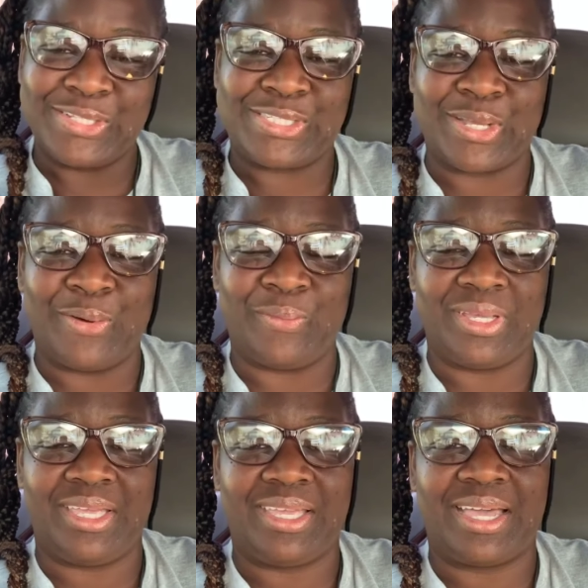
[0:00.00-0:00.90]
So
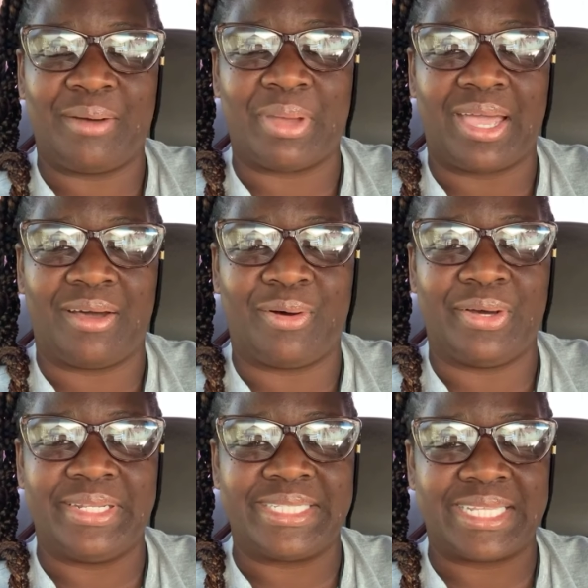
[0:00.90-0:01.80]
we come out
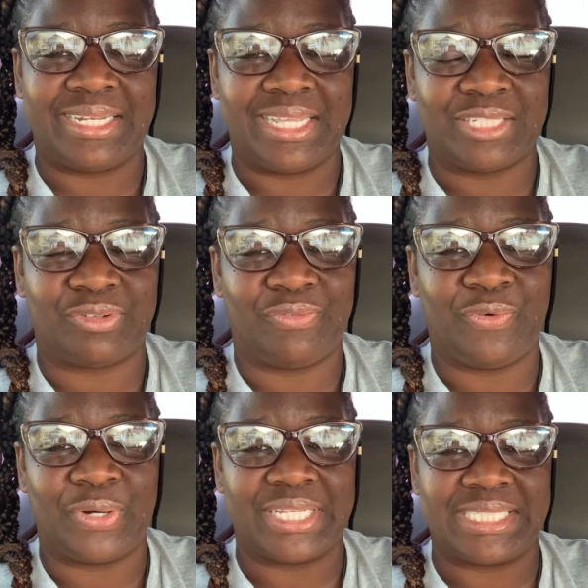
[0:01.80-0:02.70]
on Sundays from
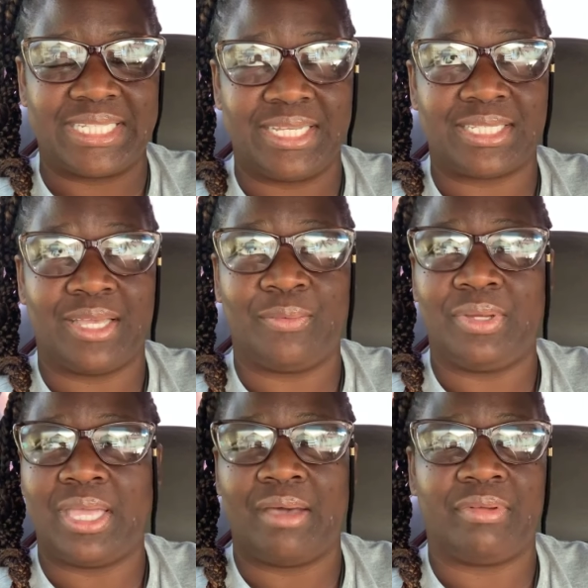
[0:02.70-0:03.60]
4 to 6, and
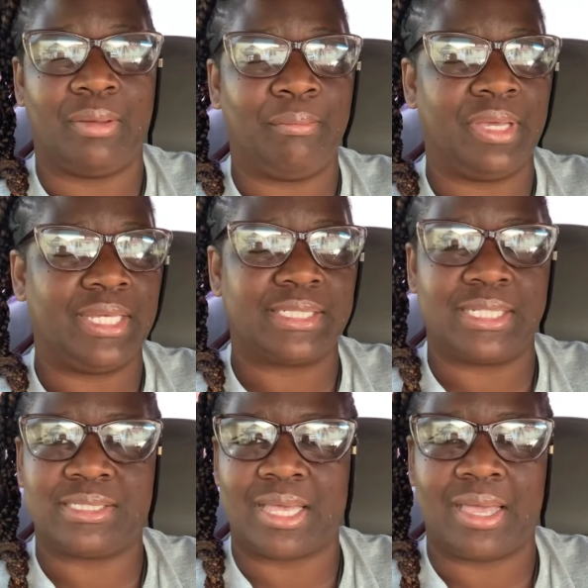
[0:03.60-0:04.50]
we have an
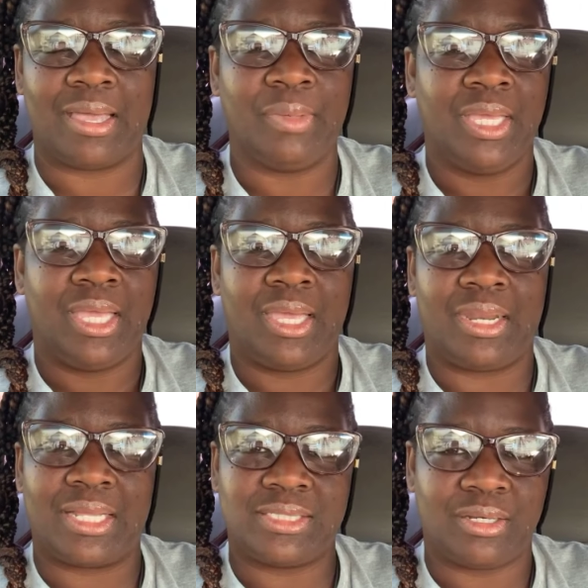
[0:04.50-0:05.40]
amazing time.
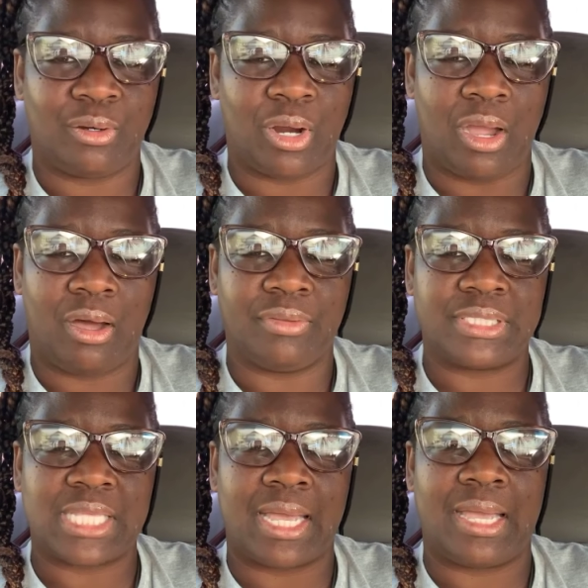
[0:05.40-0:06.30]
And I tell her all
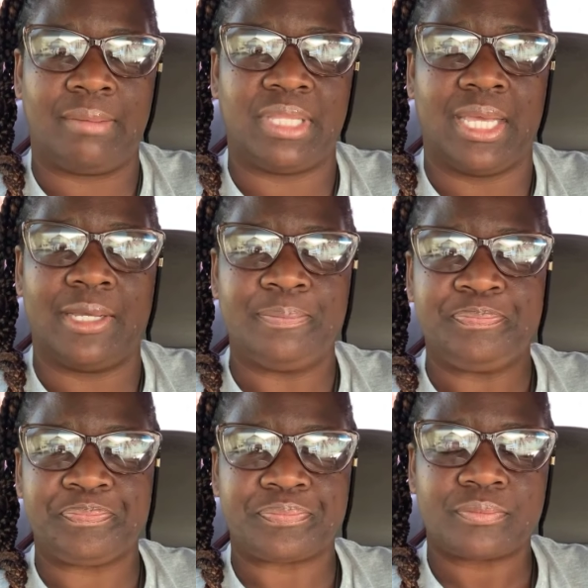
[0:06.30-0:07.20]
the time that
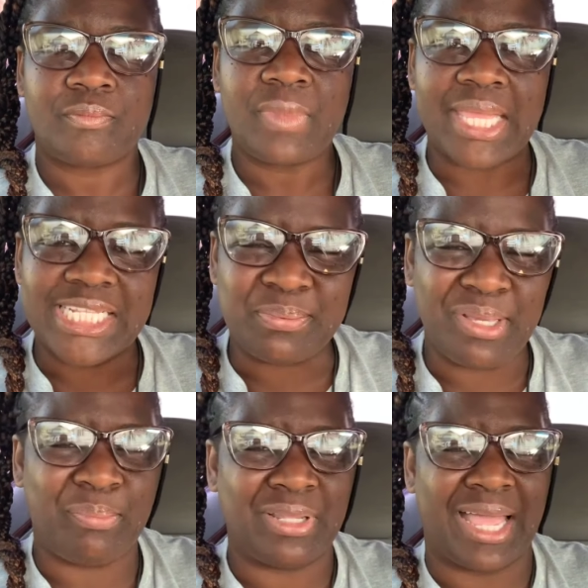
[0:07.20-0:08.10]
it's
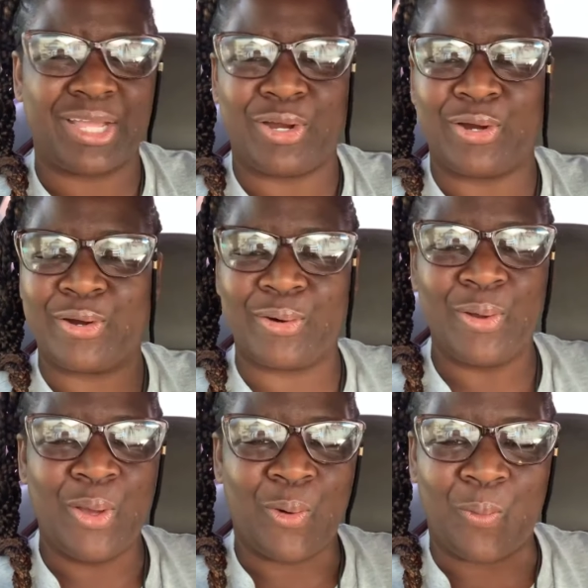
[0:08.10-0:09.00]
people like her.
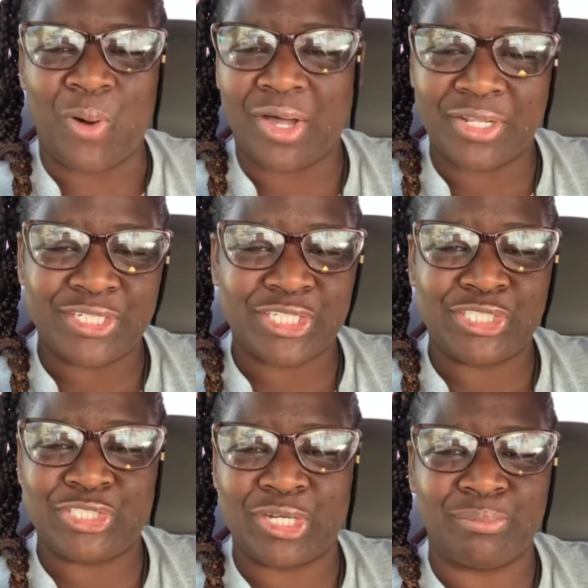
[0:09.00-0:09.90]
Wanda
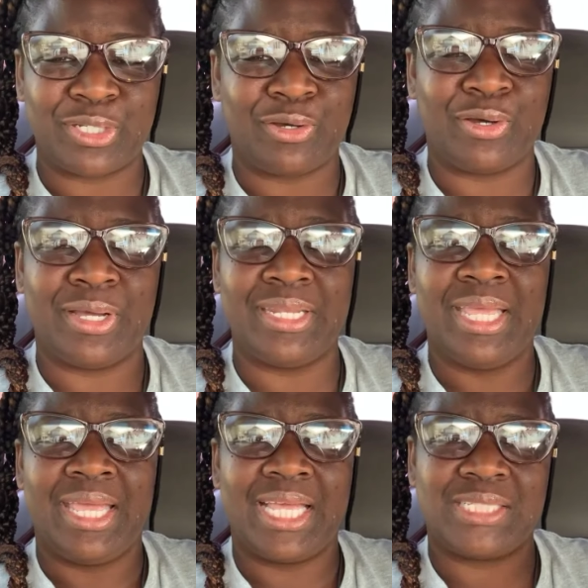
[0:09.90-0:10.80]
just jumped on.
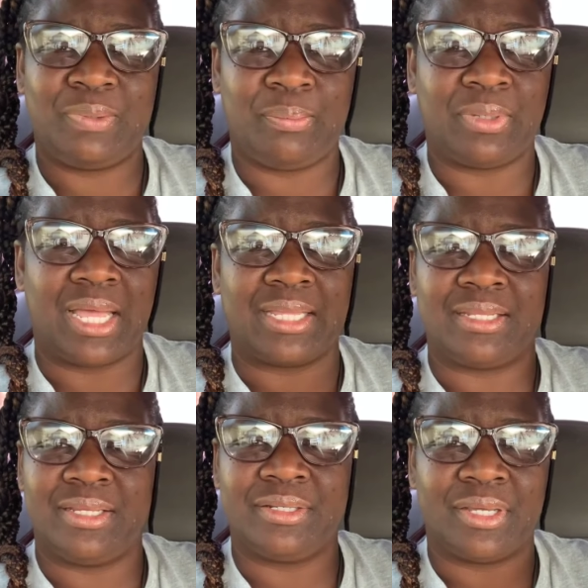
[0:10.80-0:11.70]
It's people like
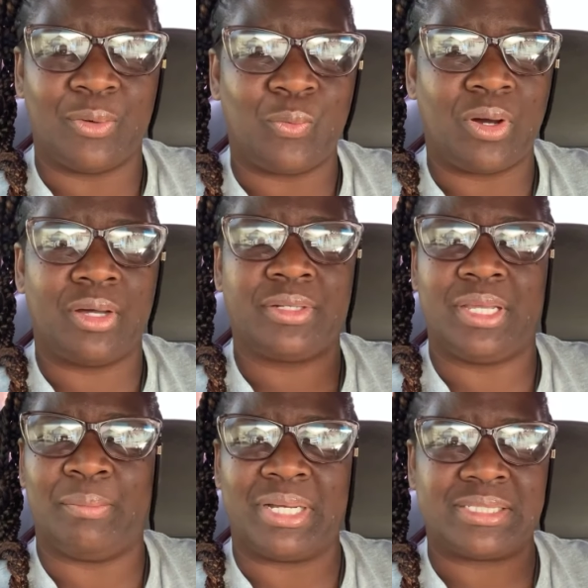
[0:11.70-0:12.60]
Linda and
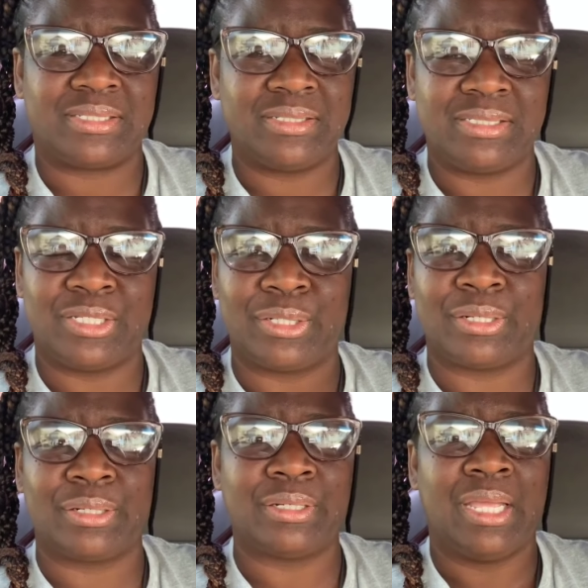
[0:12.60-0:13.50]
Wanda and my
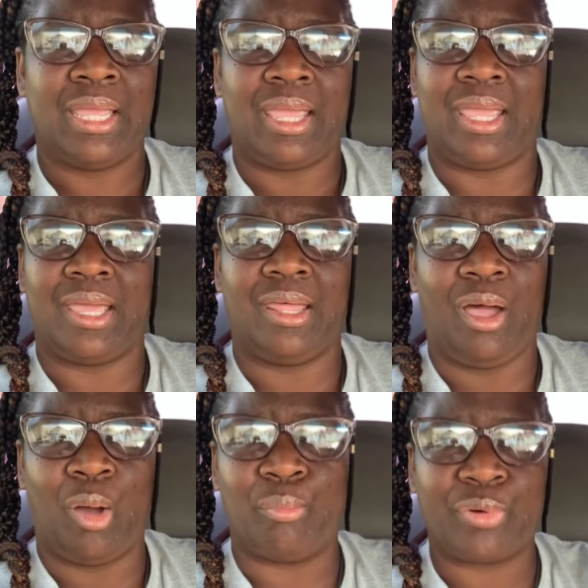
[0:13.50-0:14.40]
sister.
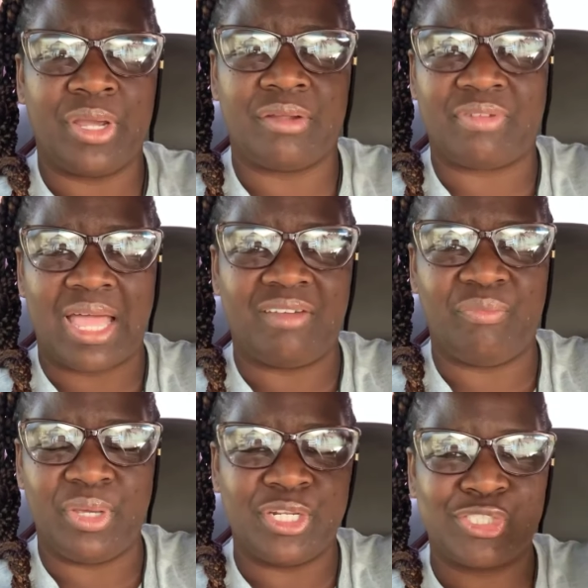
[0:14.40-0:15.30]
And Bread of
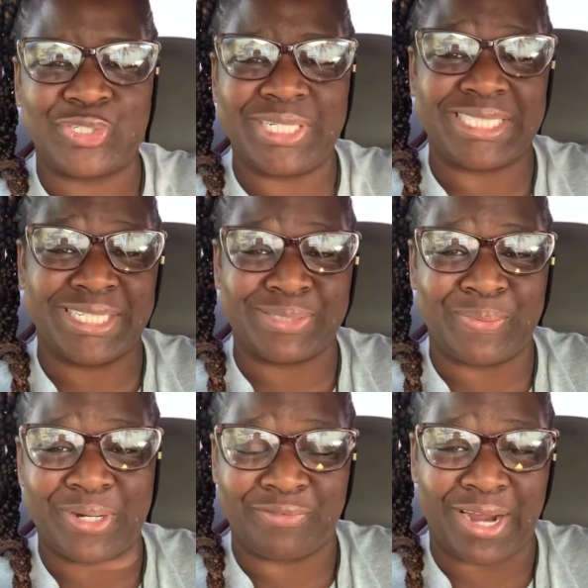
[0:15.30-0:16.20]
Life Ministries is
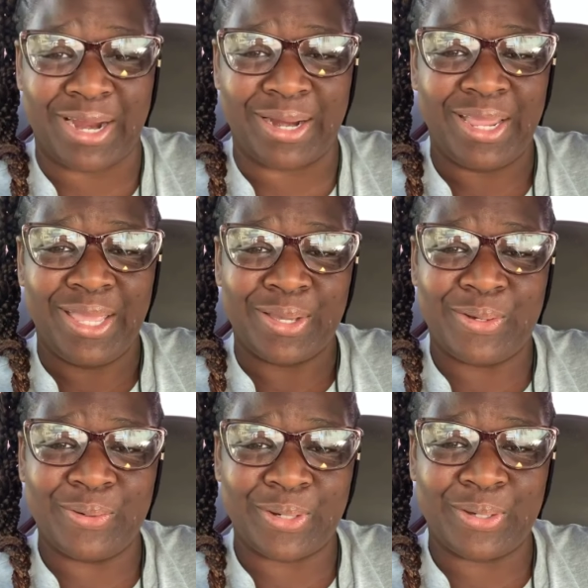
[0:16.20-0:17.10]
one of our,
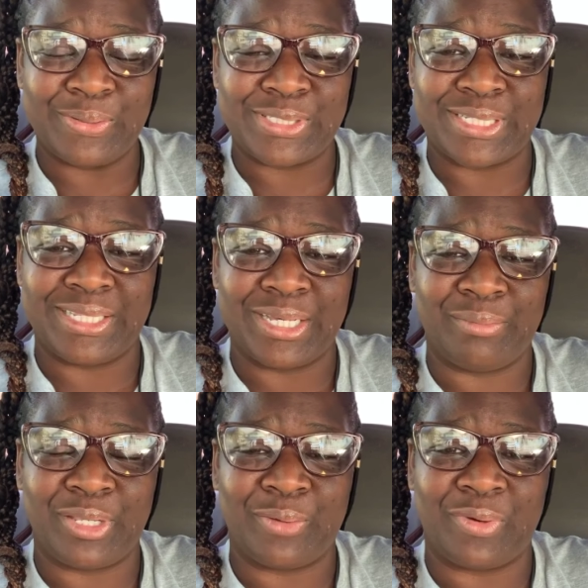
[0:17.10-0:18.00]
kudos to
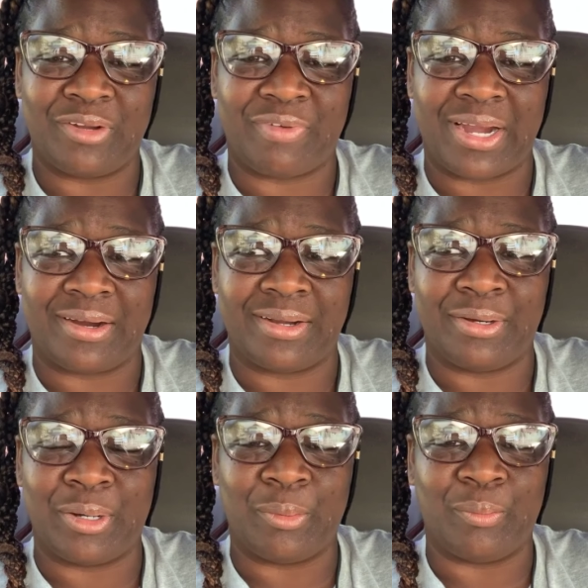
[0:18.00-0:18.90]
them. They're one of our
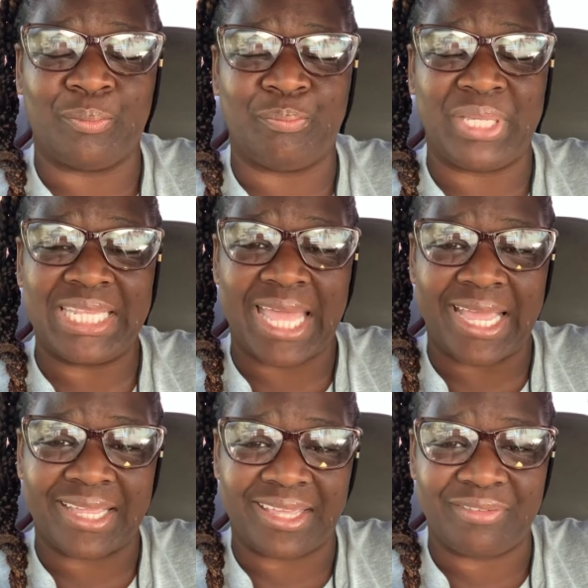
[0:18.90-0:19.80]

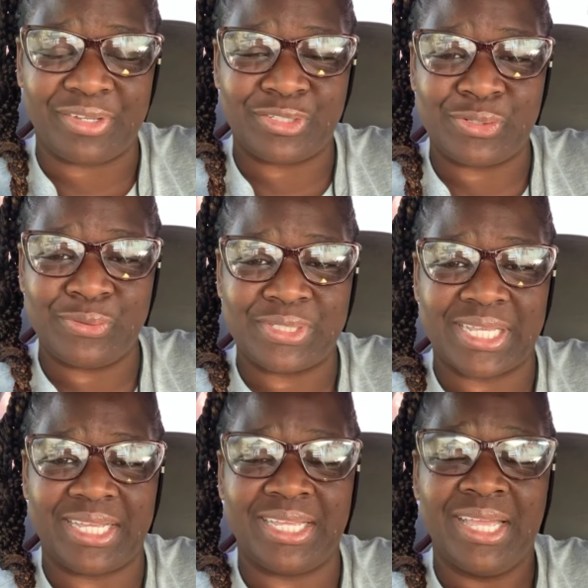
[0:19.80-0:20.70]
BELAC Giving
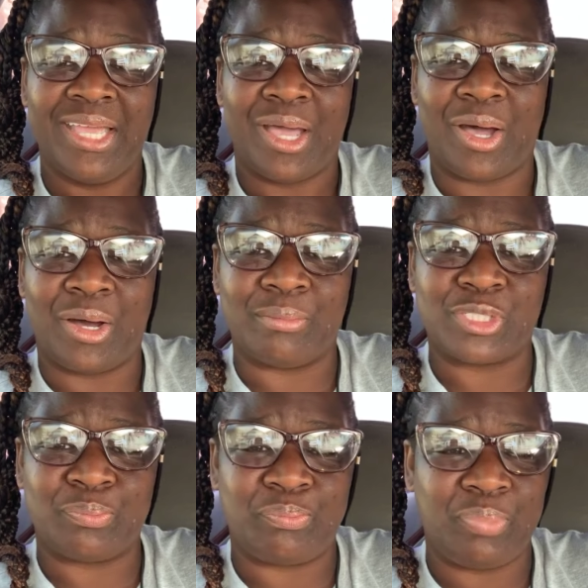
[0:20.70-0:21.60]
Tuesday
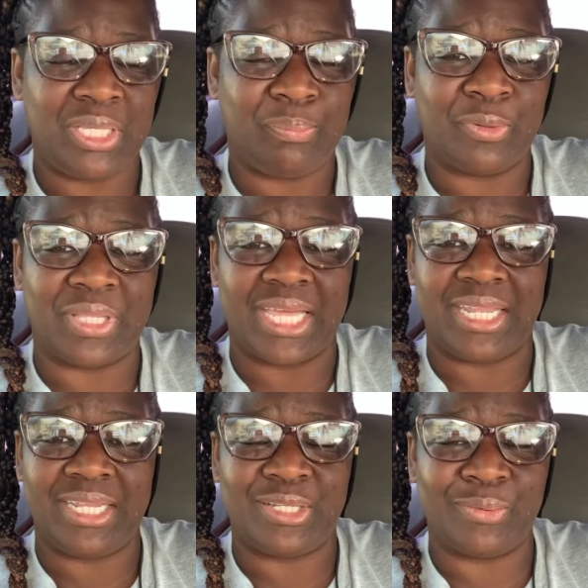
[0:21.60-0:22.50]
people
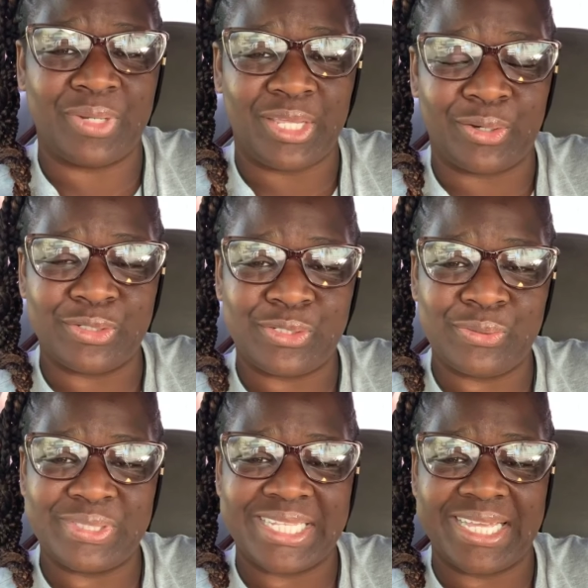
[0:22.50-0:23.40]
that they donate on
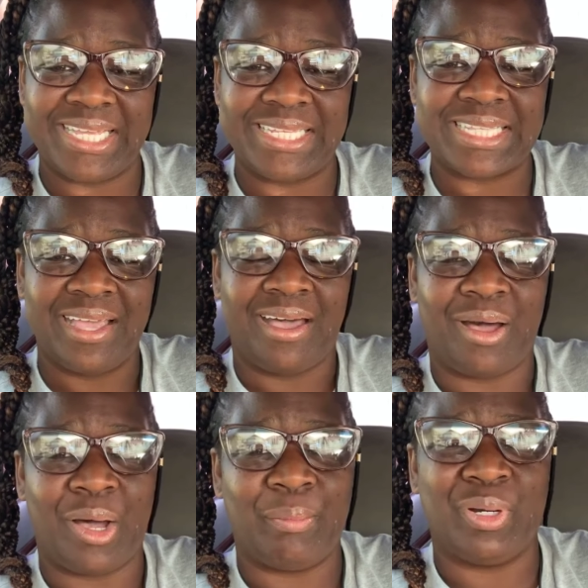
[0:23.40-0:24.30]
Tuesdays.
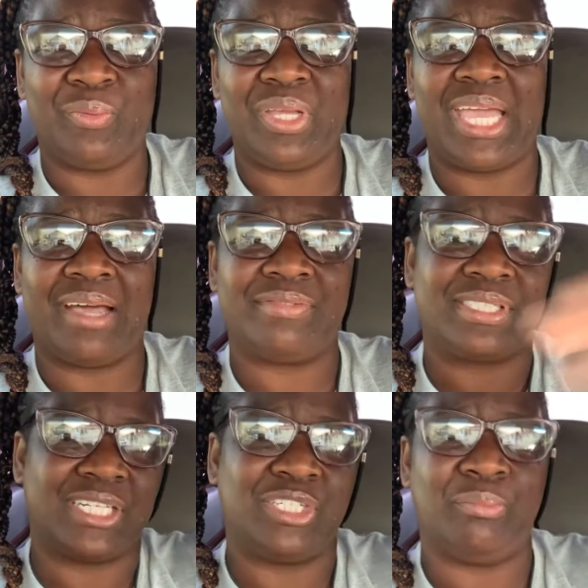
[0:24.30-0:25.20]
But we have
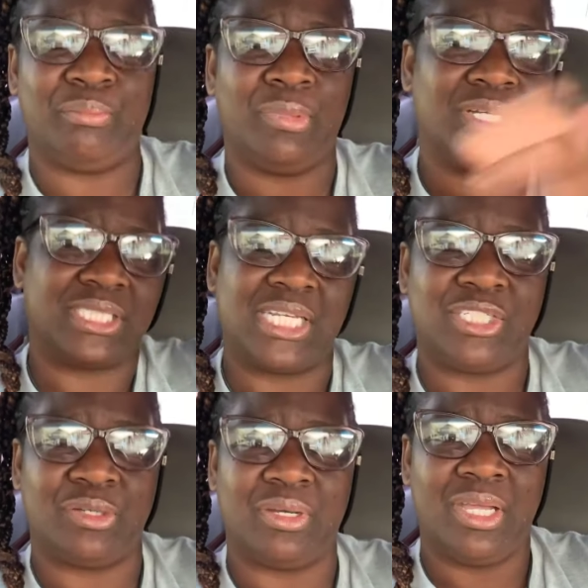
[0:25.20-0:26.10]
such
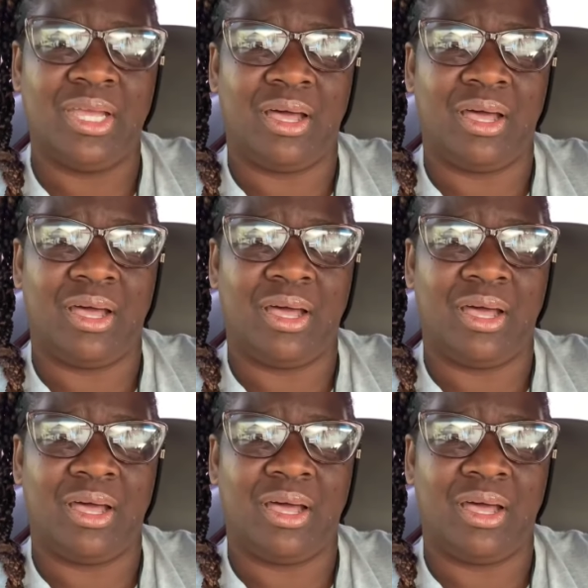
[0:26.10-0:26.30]
a